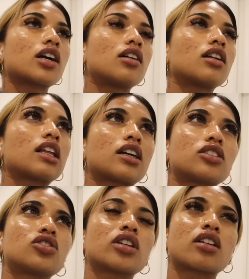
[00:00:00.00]
got like a
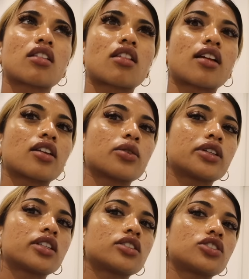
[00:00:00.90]
chicken
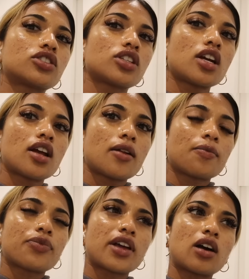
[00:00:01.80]
sandwich
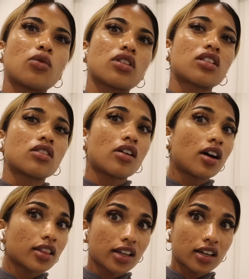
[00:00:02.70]
that was
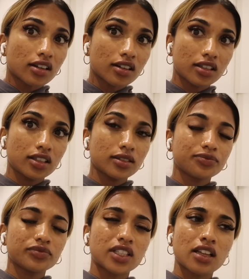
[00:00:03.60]
not that good.
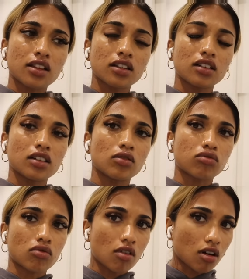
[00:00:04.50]
Tasted a little
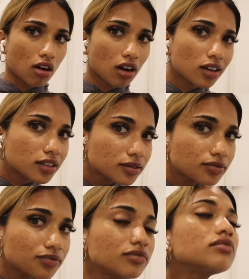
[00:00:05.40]
raw,
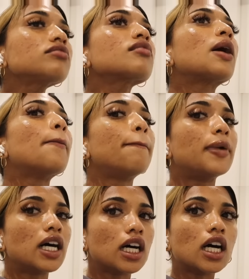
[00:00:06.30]

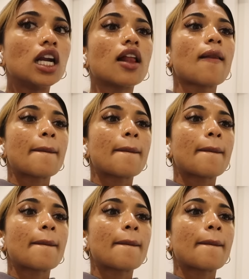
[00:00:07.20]
but